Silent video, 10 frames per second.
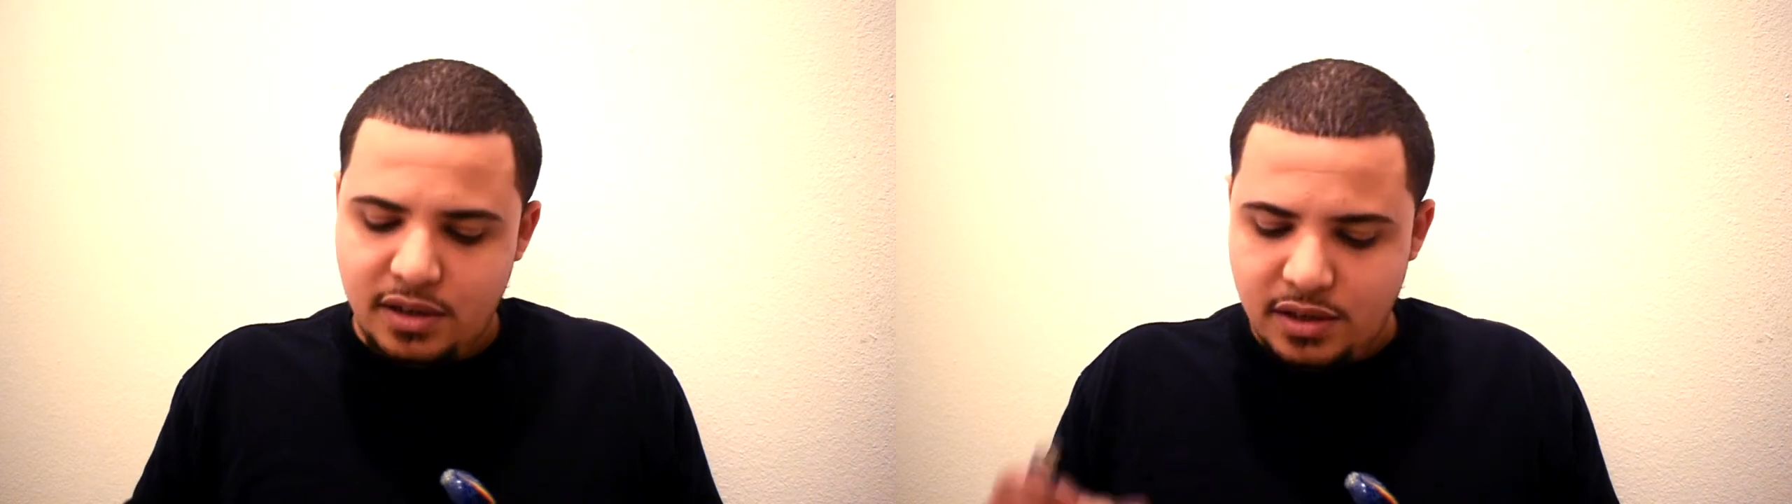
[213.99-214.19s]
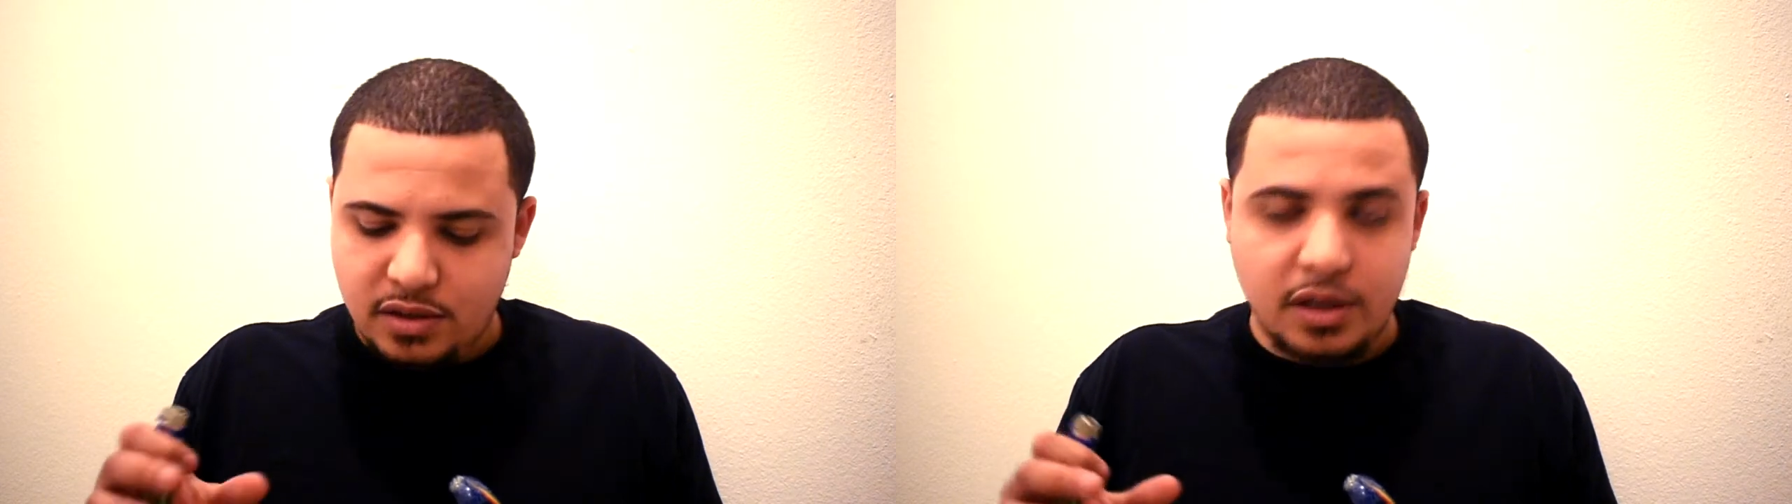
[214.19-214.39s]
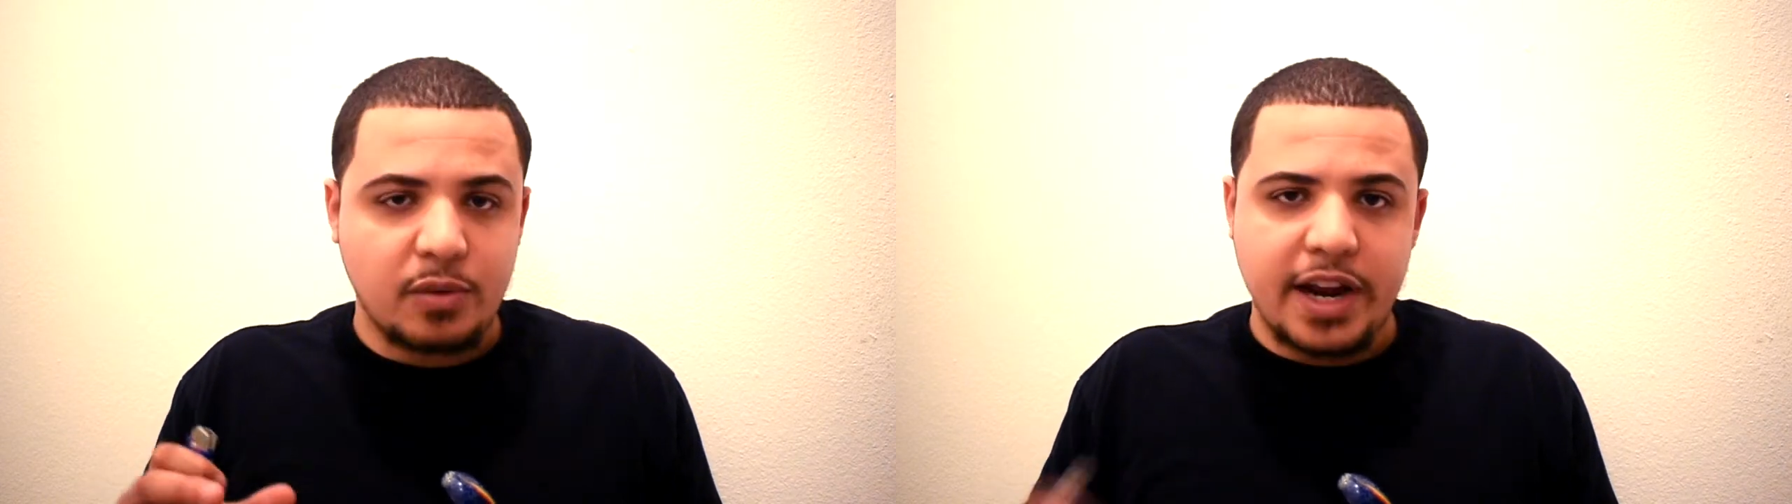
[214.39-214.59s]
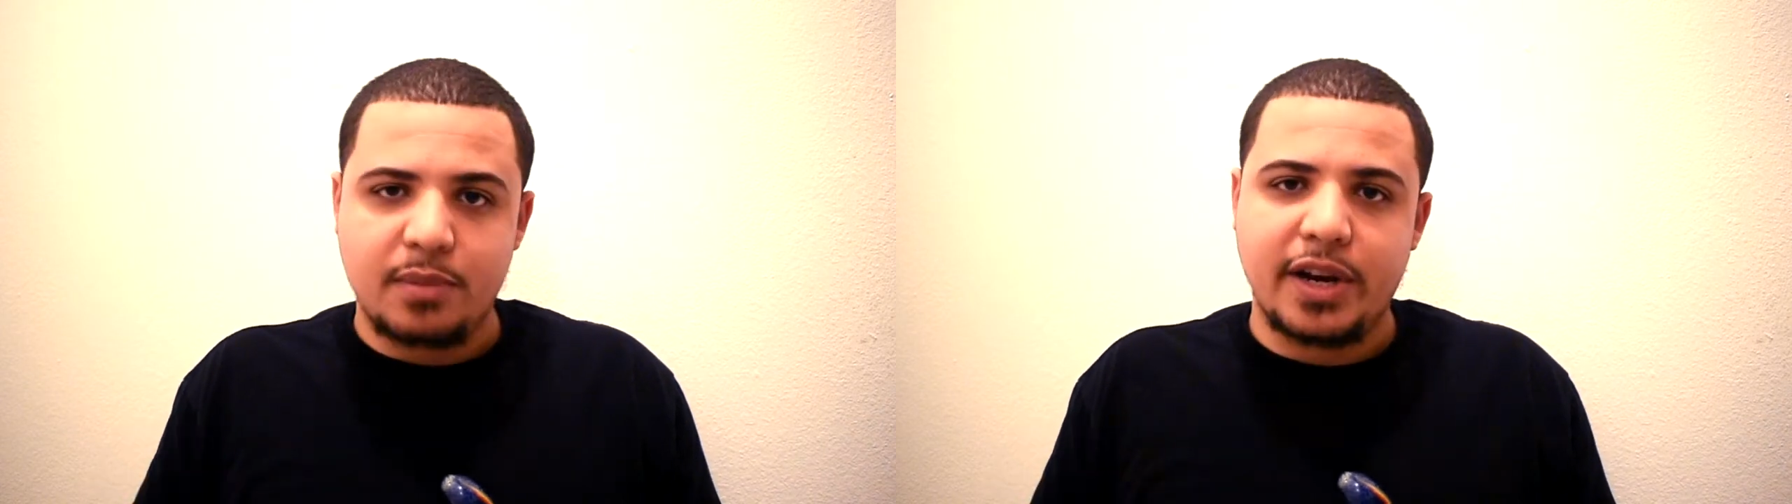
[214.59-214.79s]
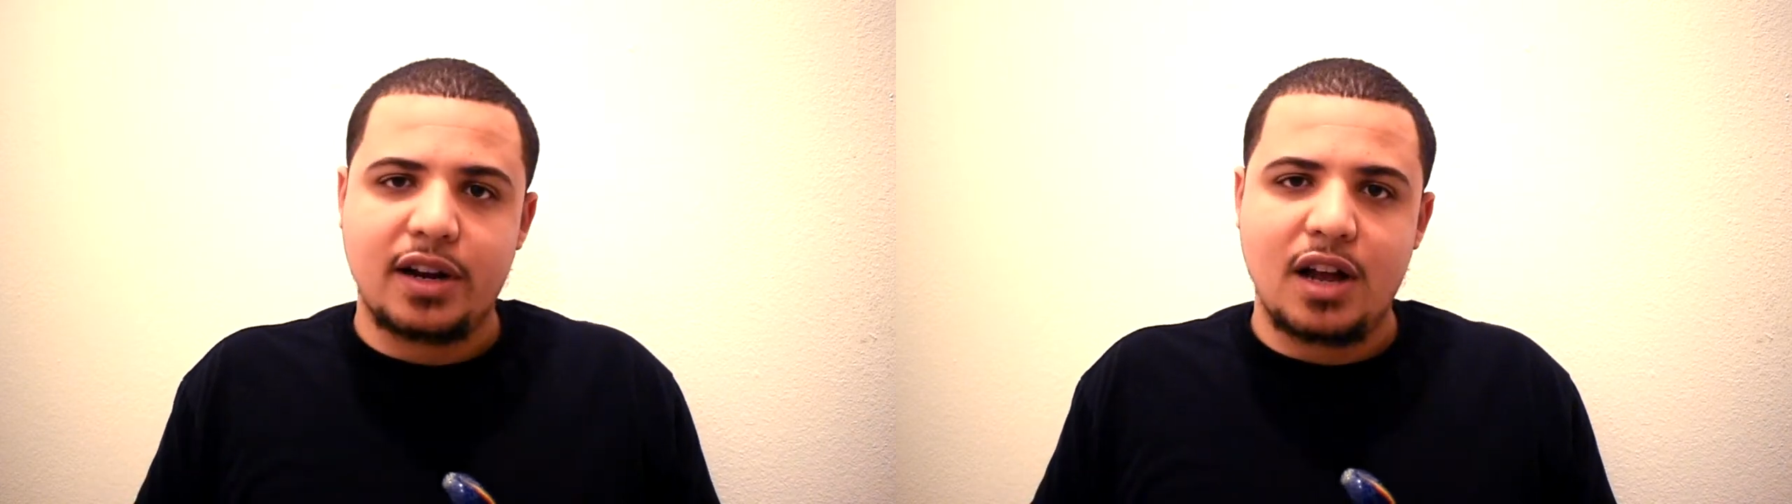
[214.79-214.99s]
It's only ran
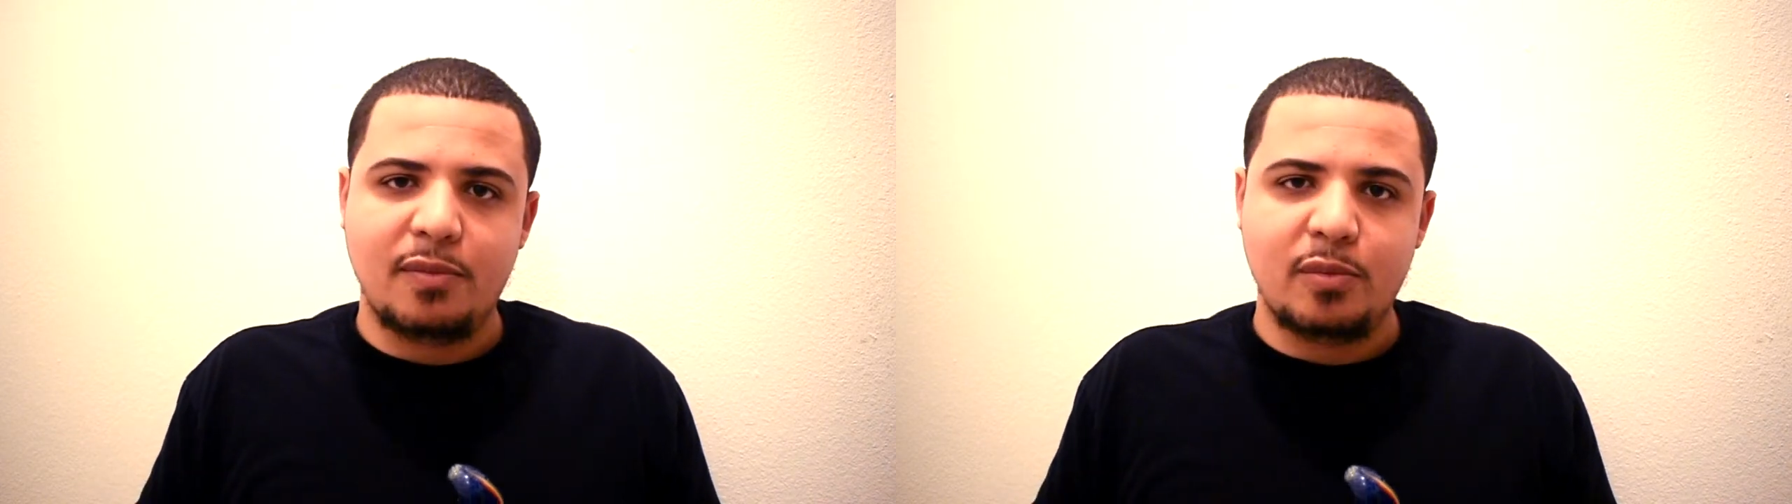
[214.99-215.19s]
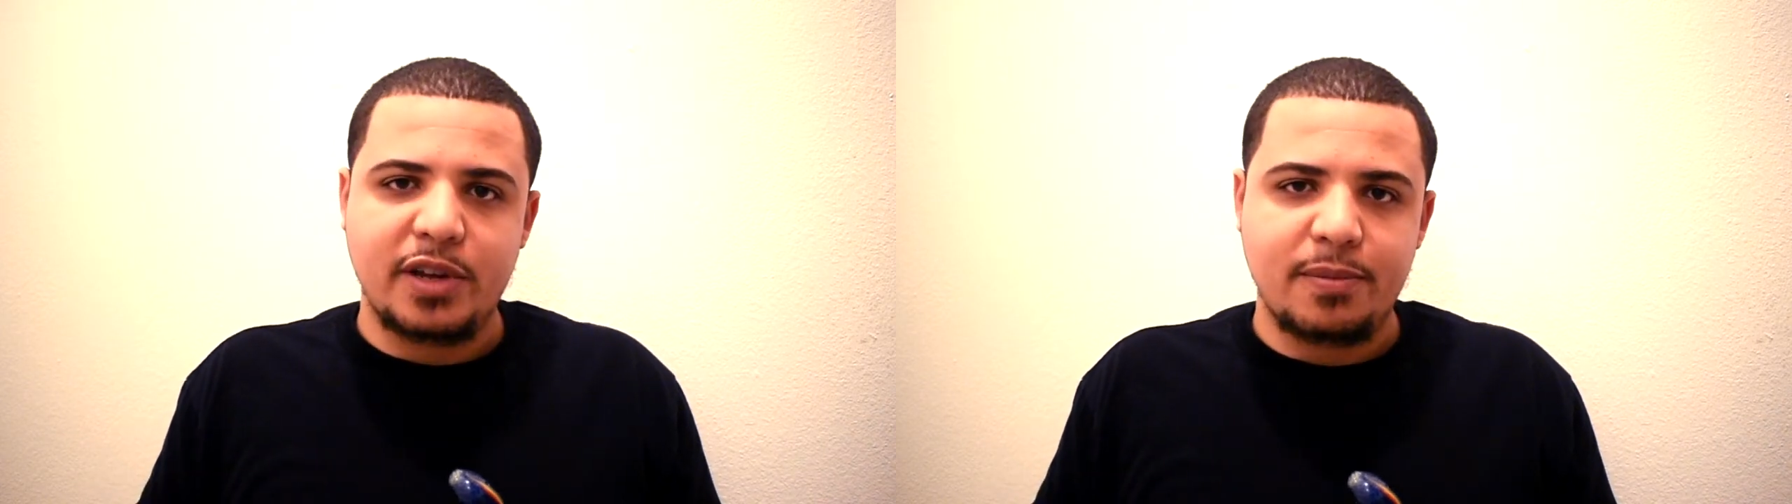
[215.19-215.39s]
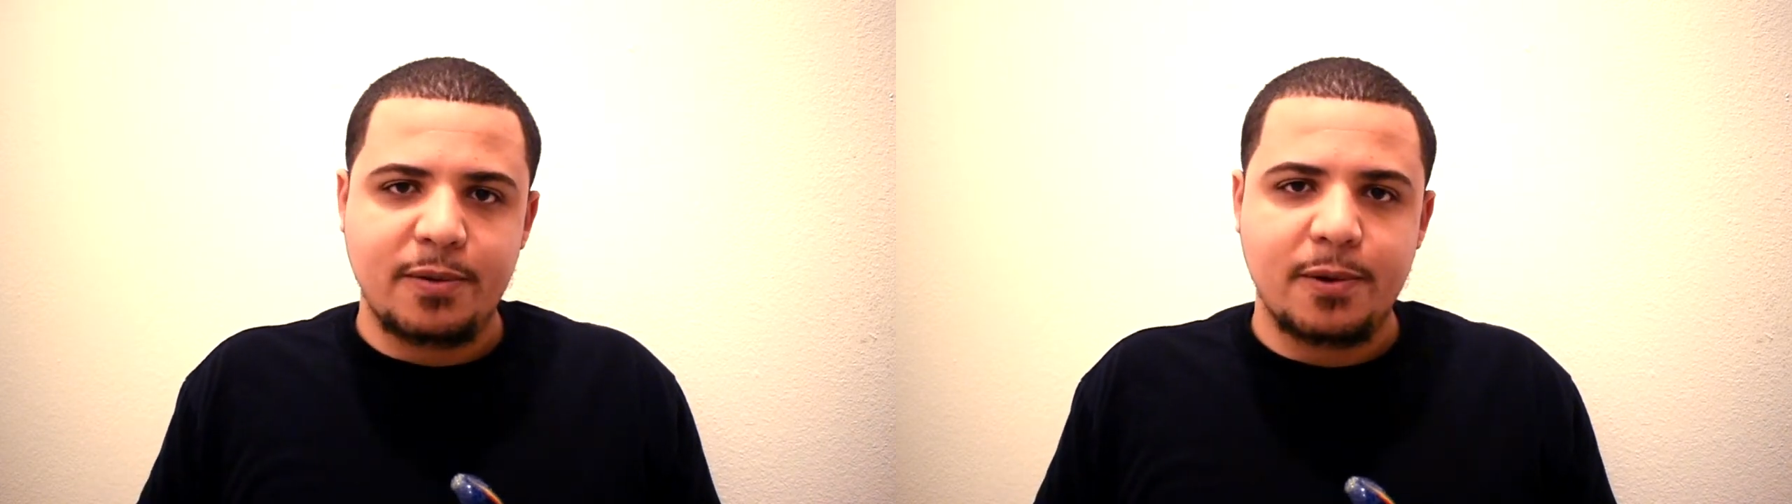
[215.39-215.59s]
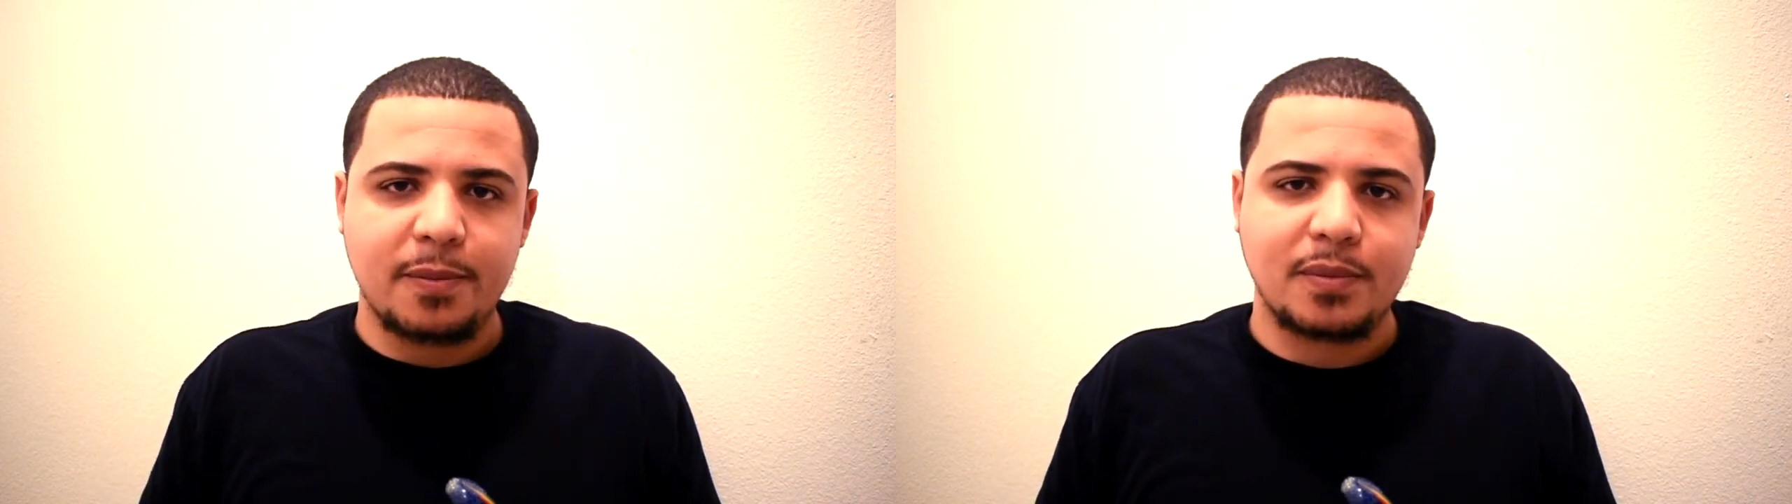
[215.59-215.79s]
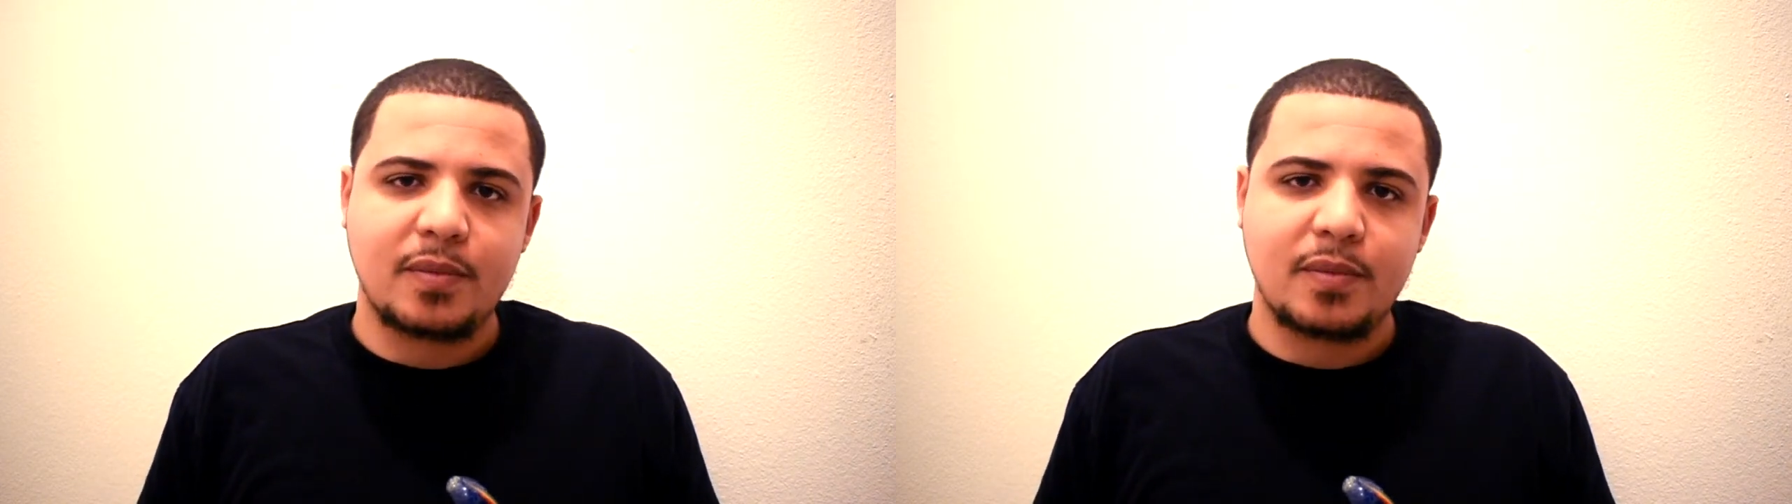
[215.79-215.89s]
by a couple people.